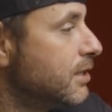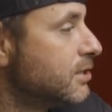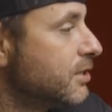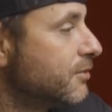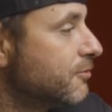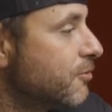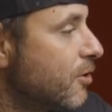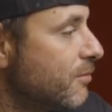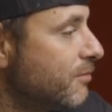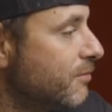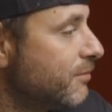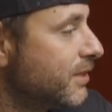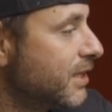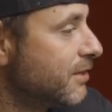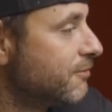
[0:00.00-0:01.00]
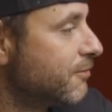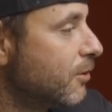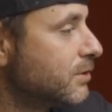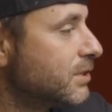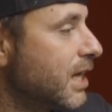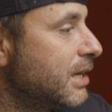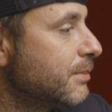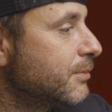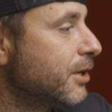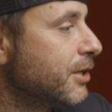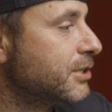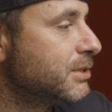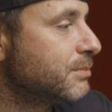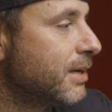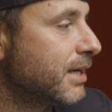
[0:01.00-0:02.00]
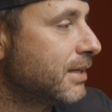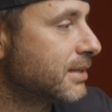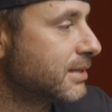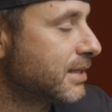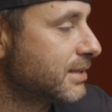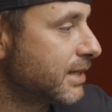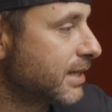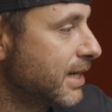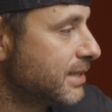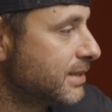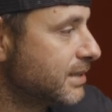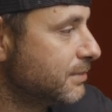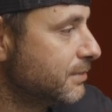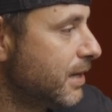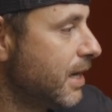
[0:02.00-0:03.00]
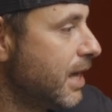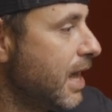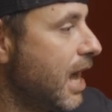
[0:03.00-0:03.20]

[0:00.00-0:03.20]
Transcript: So from default, I'm going to make this as a custom.